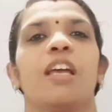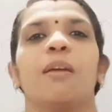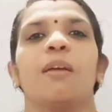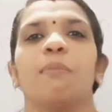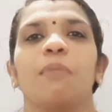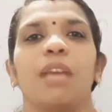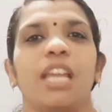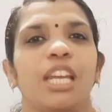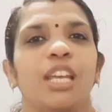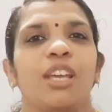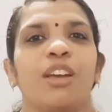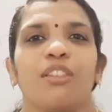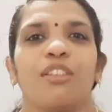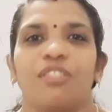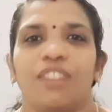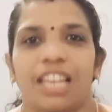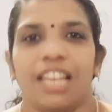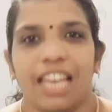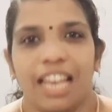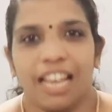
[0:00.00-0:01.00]
Many
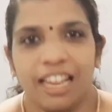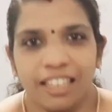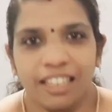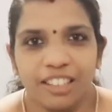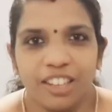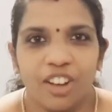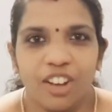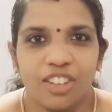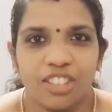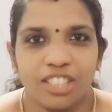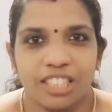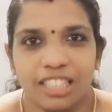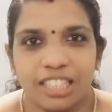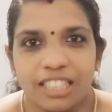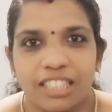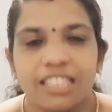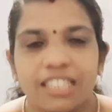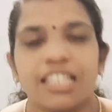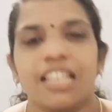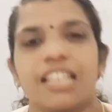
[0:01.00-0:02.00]
of the young
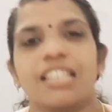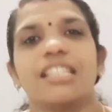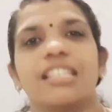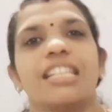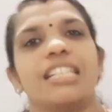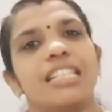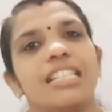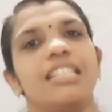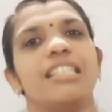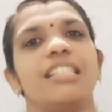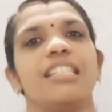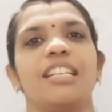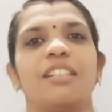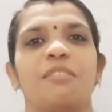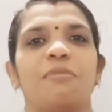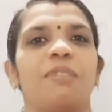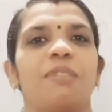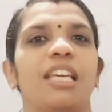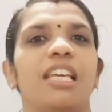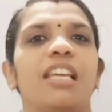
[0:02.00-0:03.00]
doctors
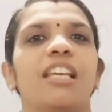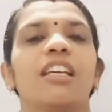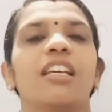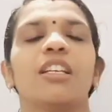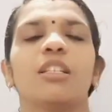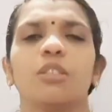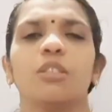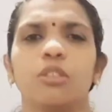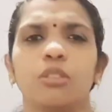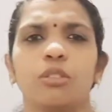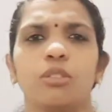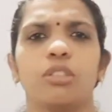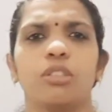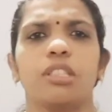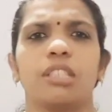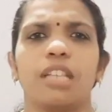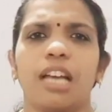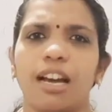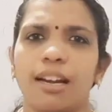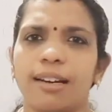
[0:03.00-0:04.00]
suggested me to
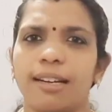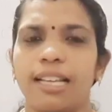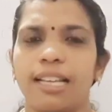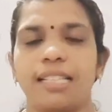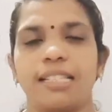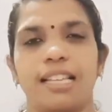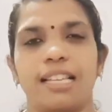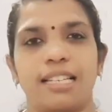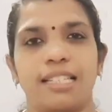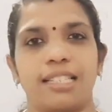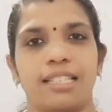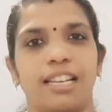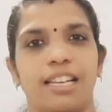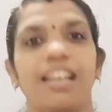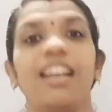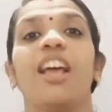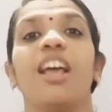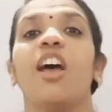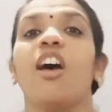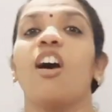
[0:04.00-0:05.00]
start a
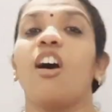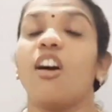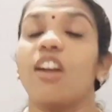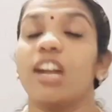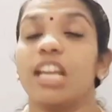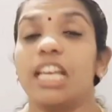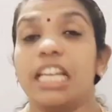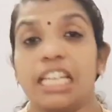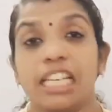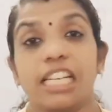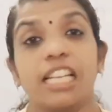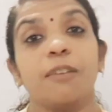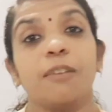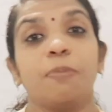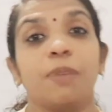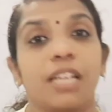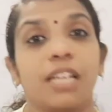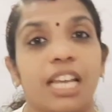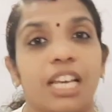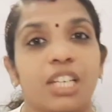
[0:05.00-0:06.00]
session on
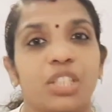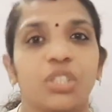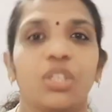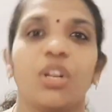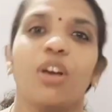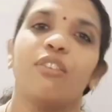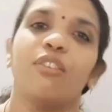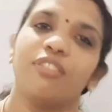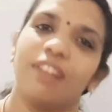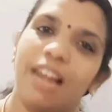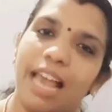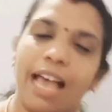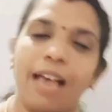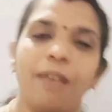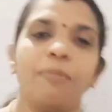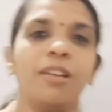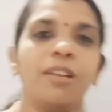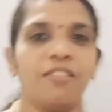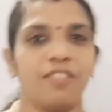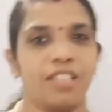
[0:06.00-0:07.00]
interpretation of
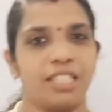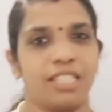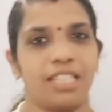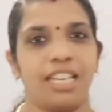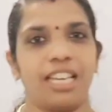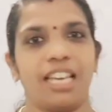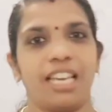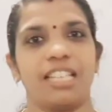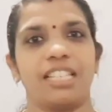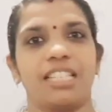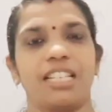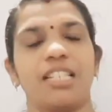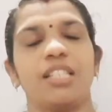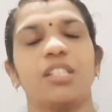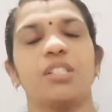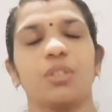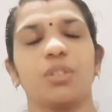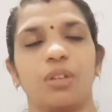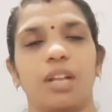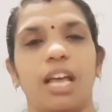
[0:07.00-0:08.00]
lab
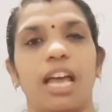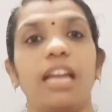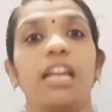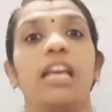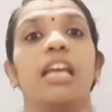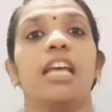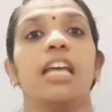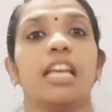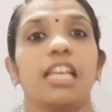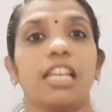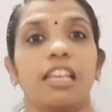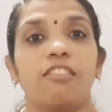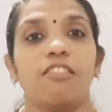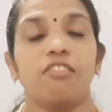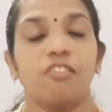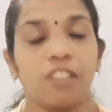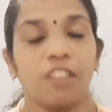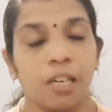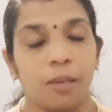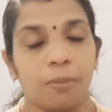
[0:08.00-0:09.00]
investigations so that
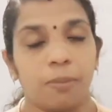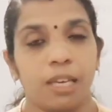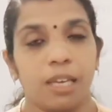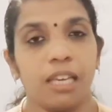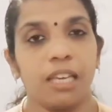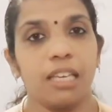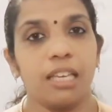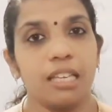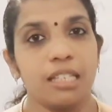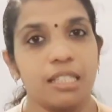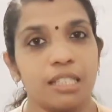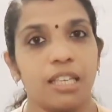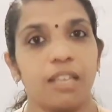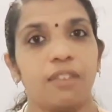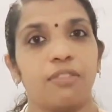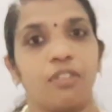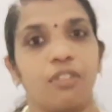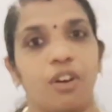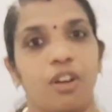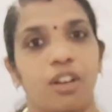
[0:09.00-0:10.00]
it will be
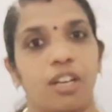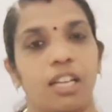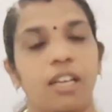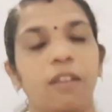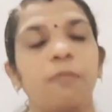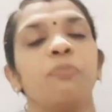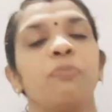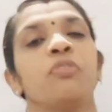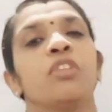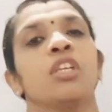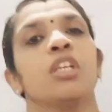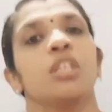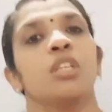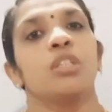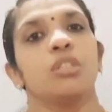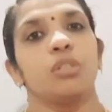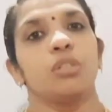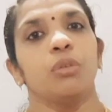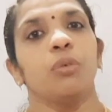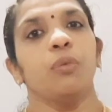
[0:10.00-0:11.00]
easy for them
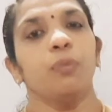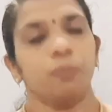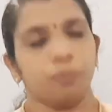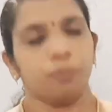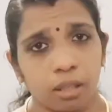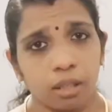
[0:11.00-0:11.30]
to